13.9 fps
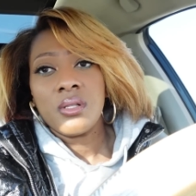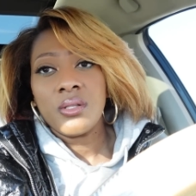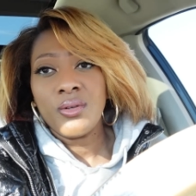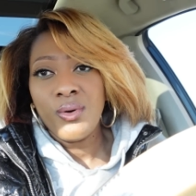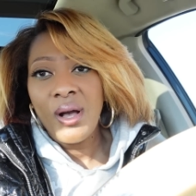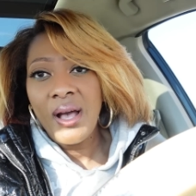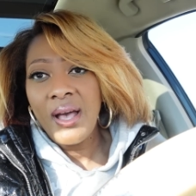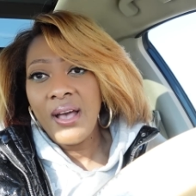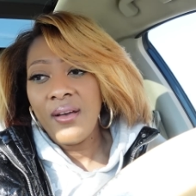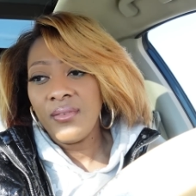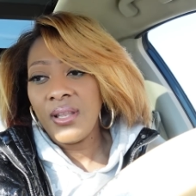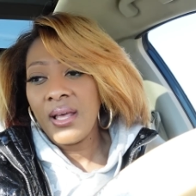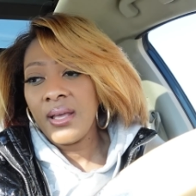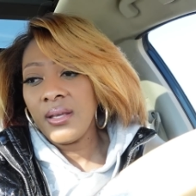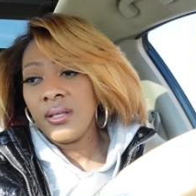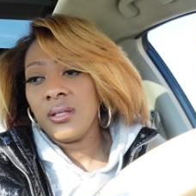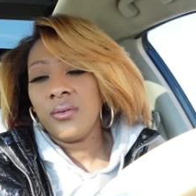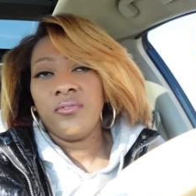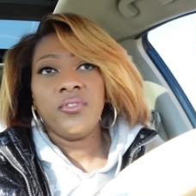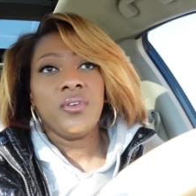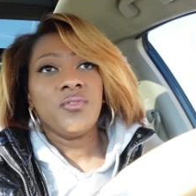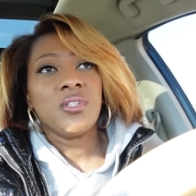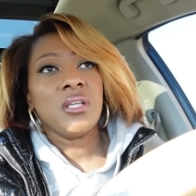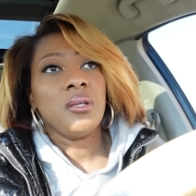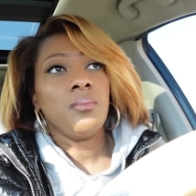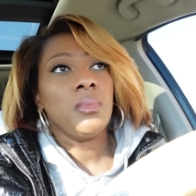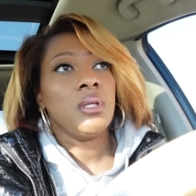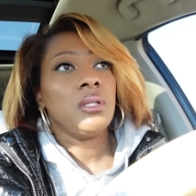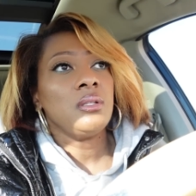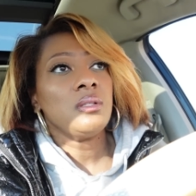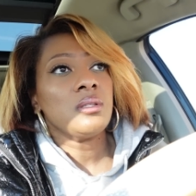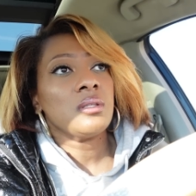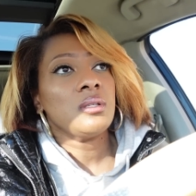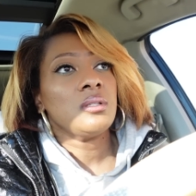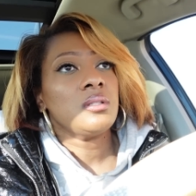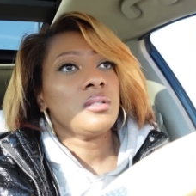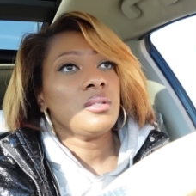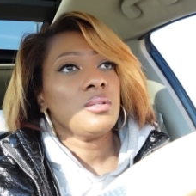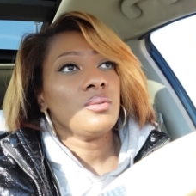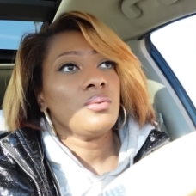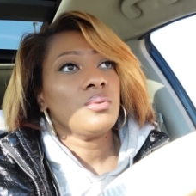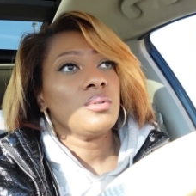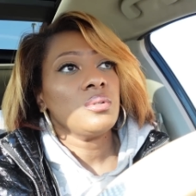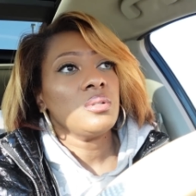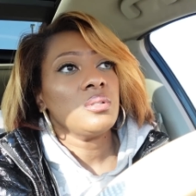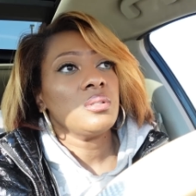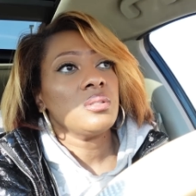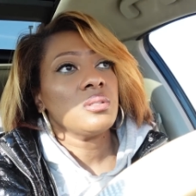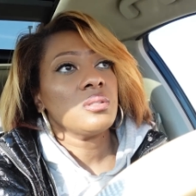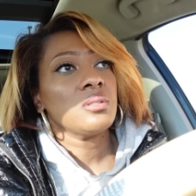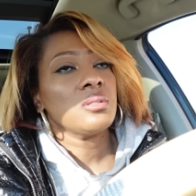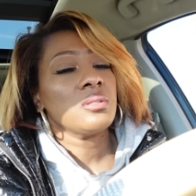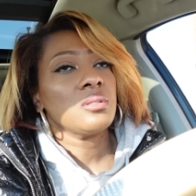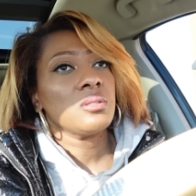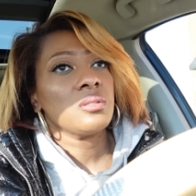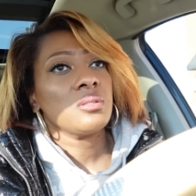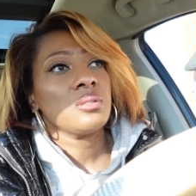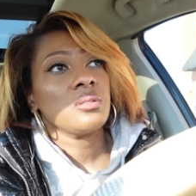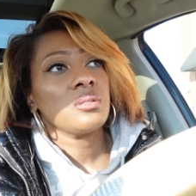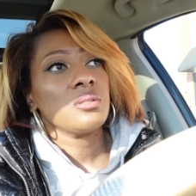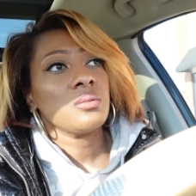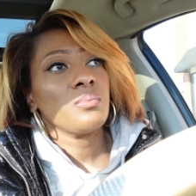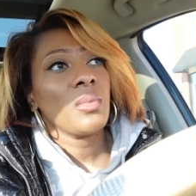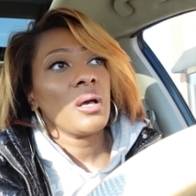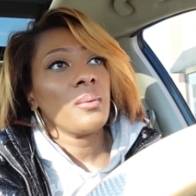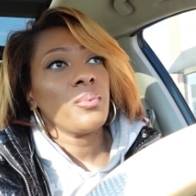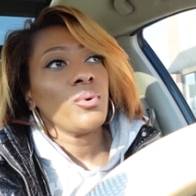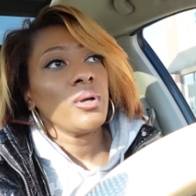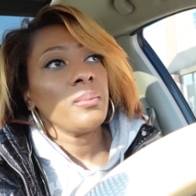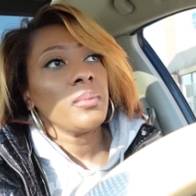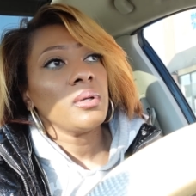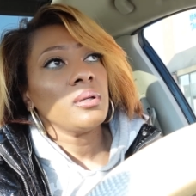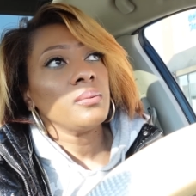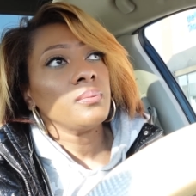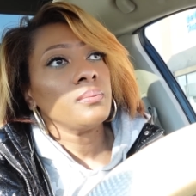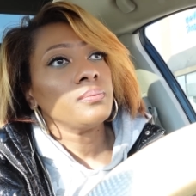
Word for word: So I have like 15 minutes until it's my appointment.